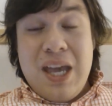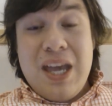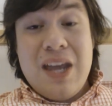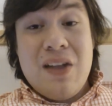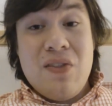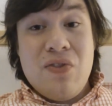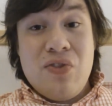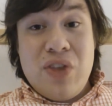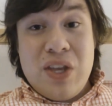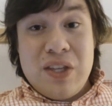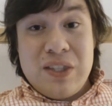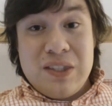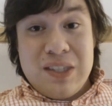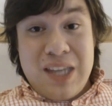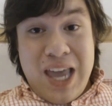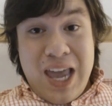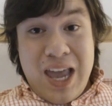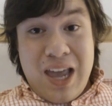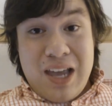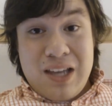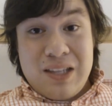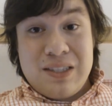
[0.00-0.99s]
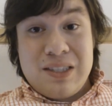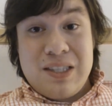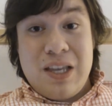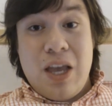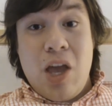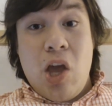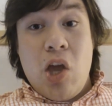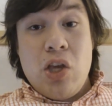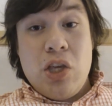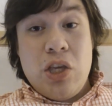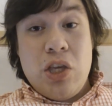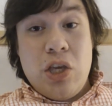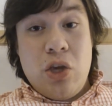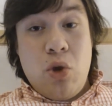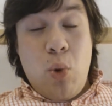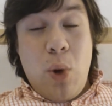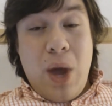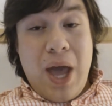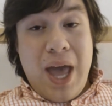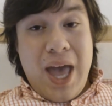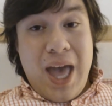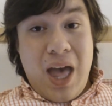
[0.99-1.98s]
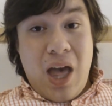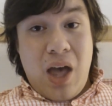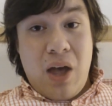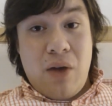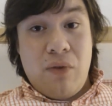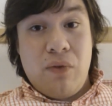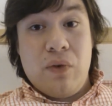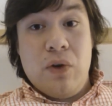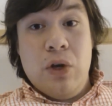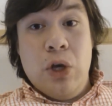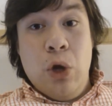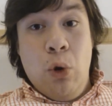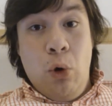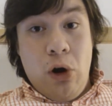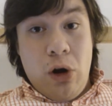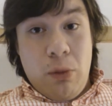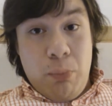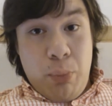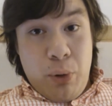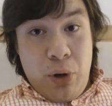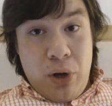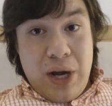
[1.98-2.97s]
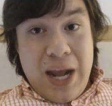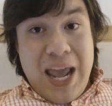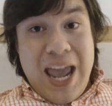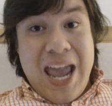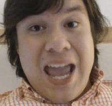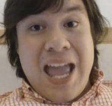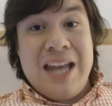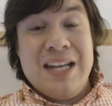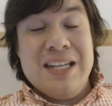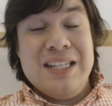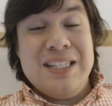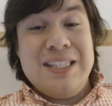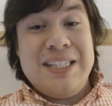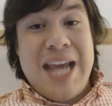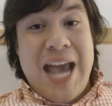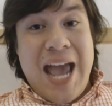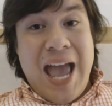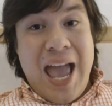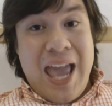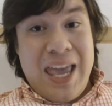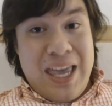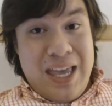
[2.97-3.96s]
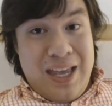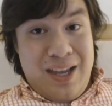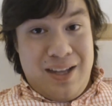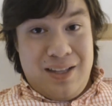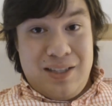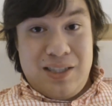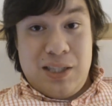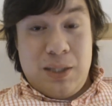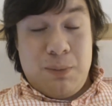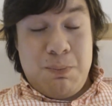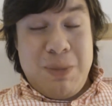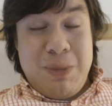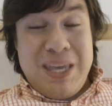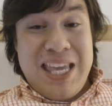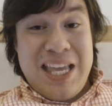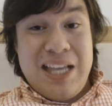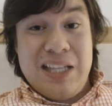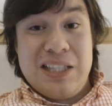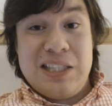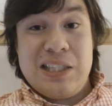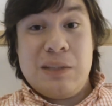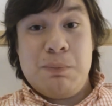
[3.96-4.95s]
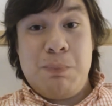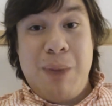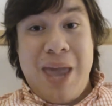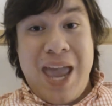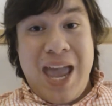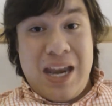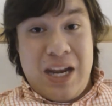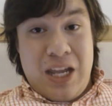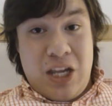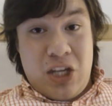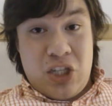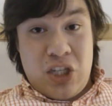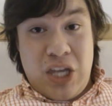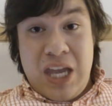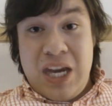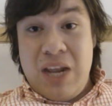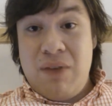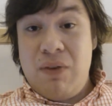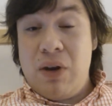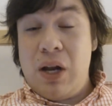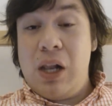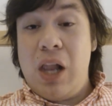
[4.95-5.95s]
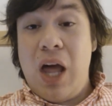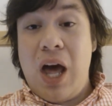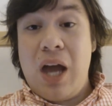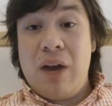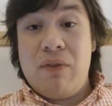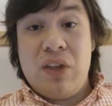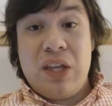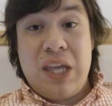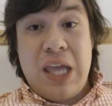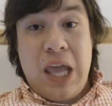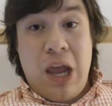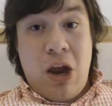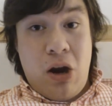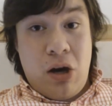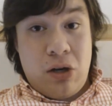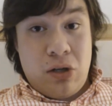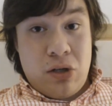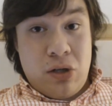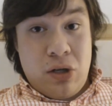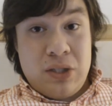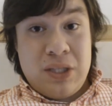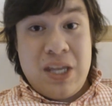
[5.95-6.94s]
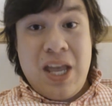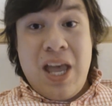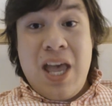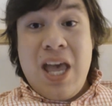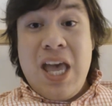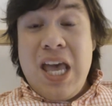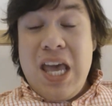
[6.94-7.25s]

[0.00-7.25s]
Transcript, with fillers: In this case, you have Norbert and Daggett speaking Spanish, and even a lot of the characters